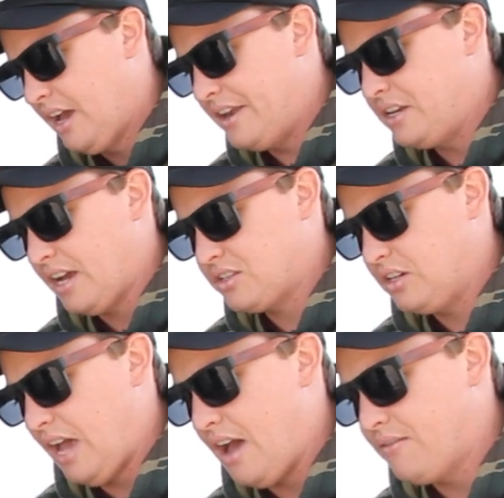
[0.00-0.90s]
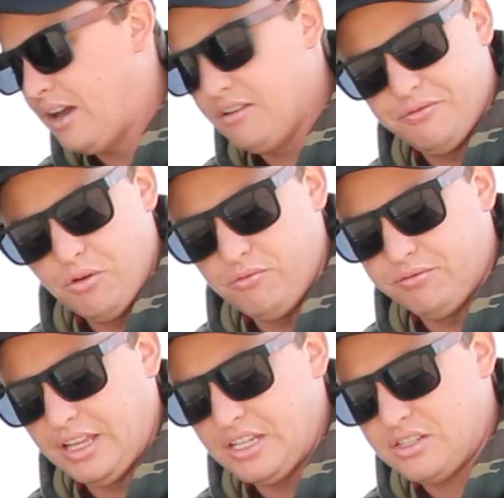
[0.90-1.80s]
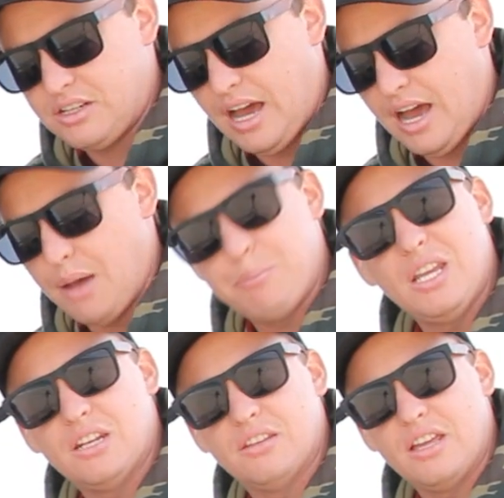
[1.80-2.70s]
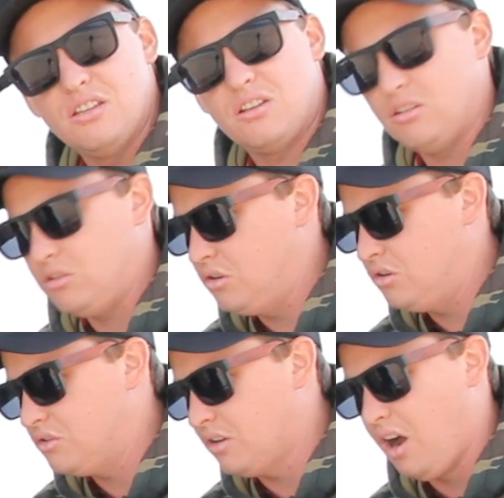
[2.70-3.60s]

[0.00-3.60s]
and you actually have a full-fledged bin that you can use.